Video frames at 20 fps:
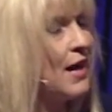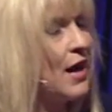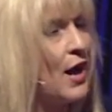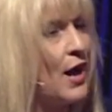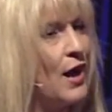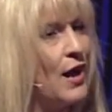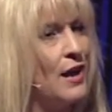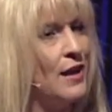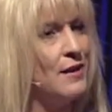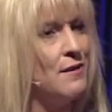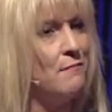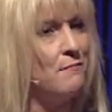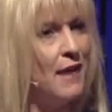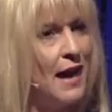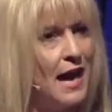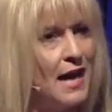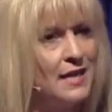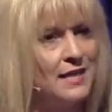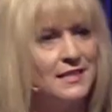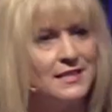on
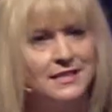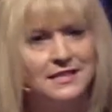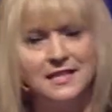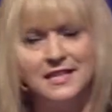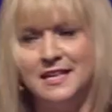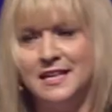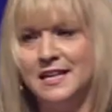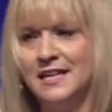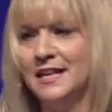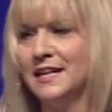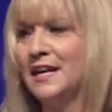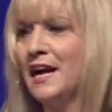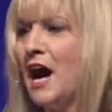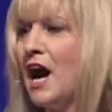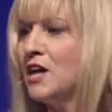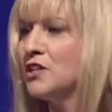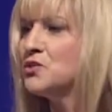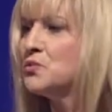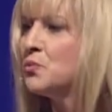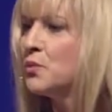modesty,
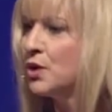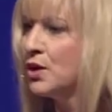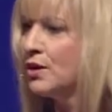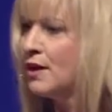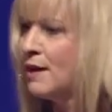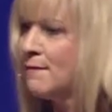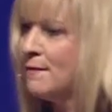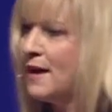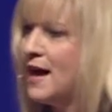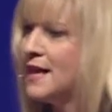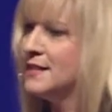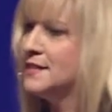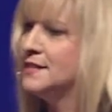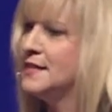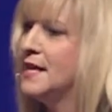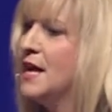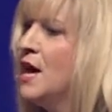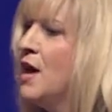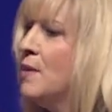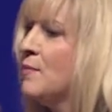God's word on
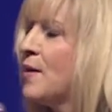modesty,